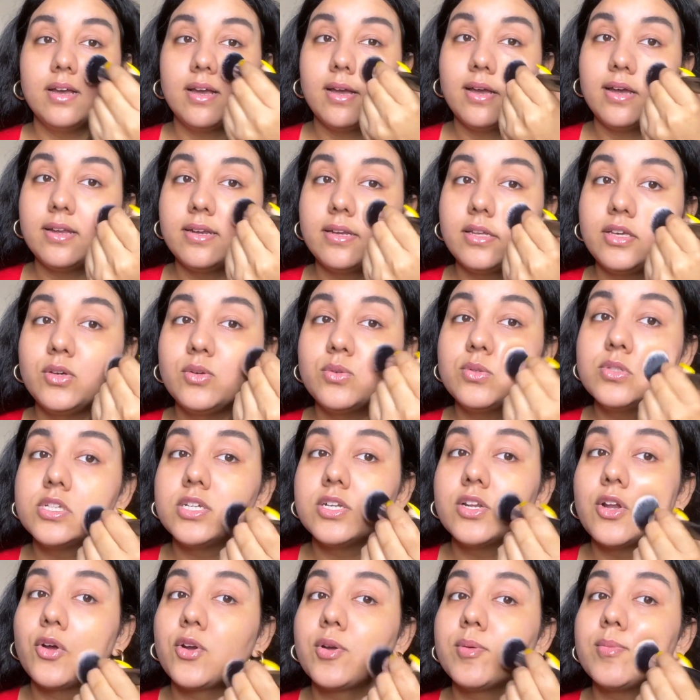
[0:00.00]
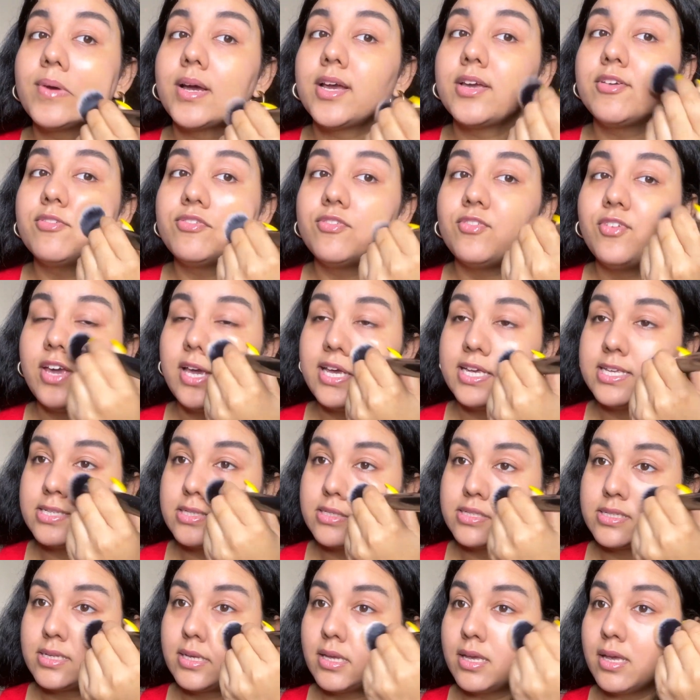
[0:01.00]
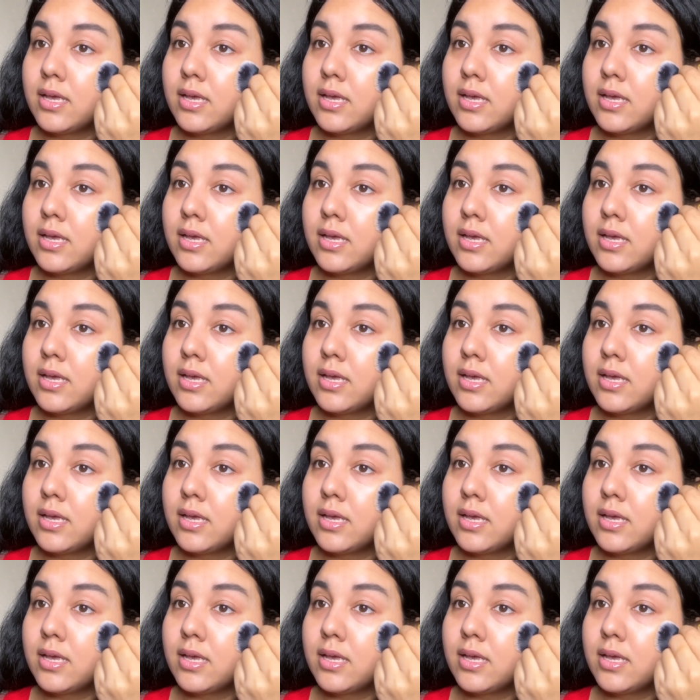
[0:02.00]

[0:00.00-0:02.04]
and use it on my face.